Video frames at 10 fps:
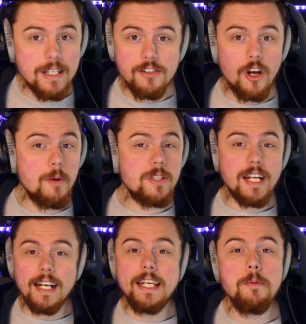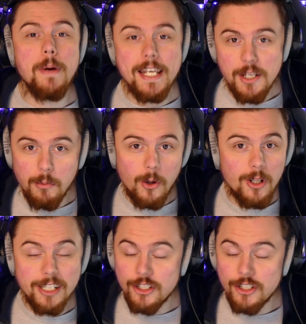It's time to clickbait you all,